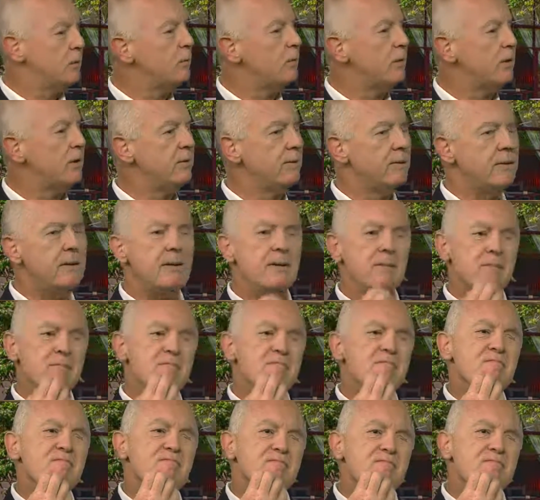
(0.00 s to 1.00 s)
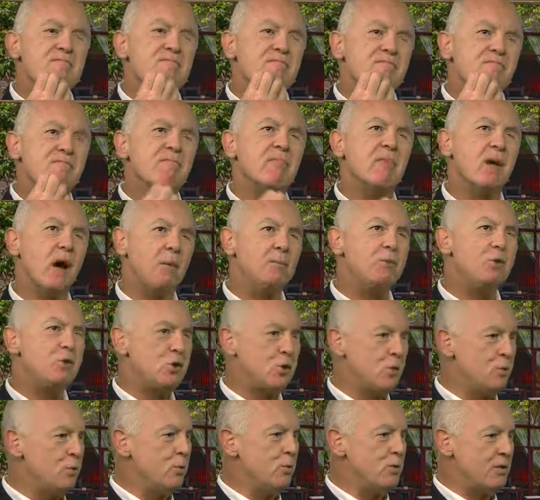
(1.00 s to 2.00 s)
You know what? I'm
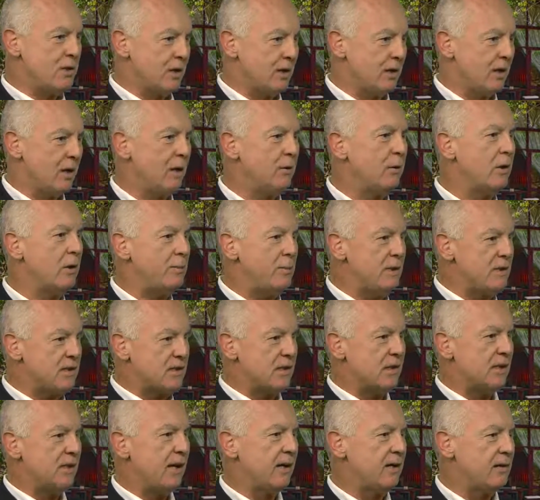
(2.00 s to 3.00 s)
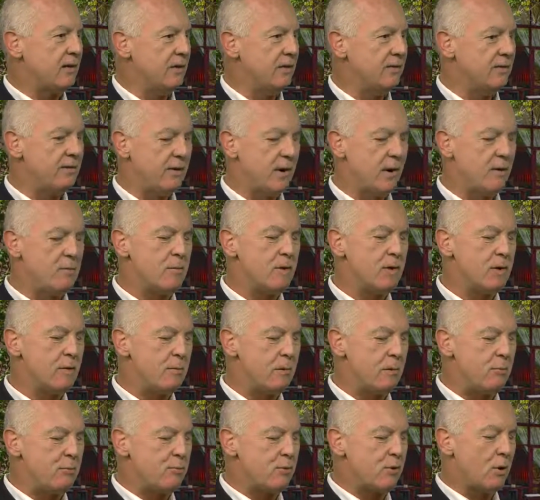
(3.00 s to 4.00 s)
choosing. I'm going to be selective. I'm going to
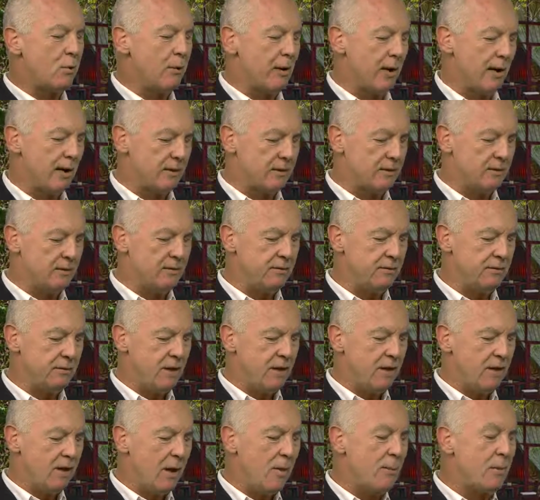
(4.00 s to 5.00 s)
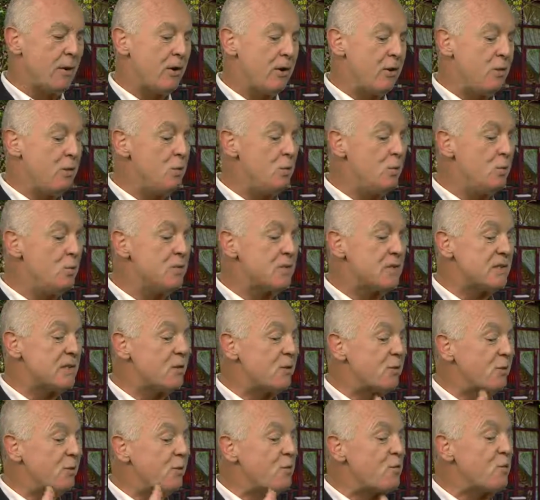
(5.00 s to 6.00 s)
be proactive. I'm going to use
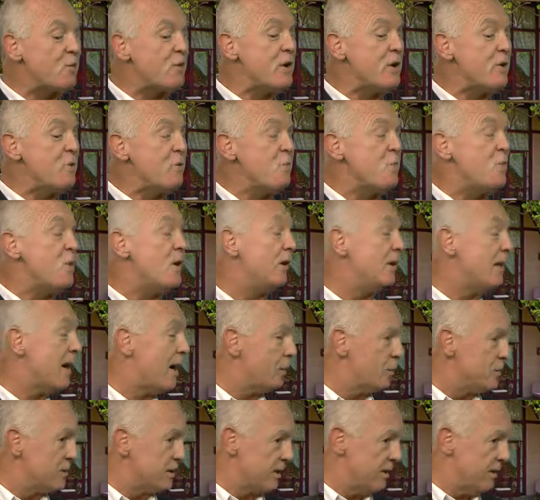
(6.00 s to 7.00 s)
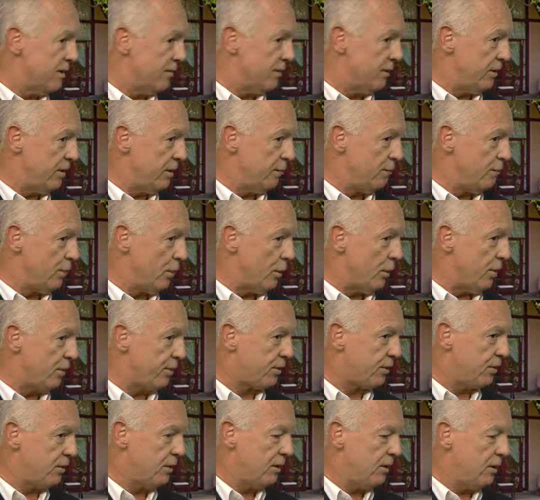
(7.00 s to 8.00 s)
this free will I was given at
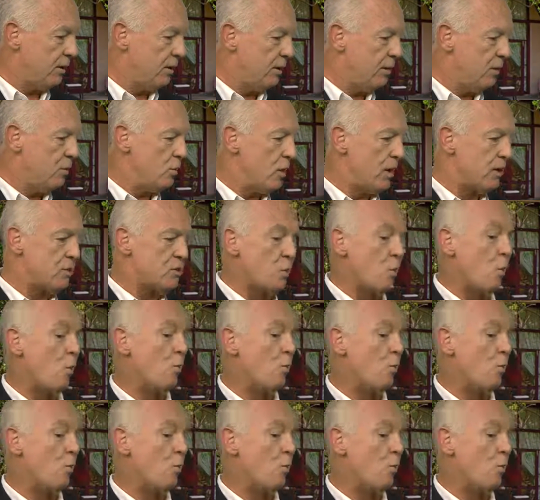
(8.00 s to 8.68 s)
birth, not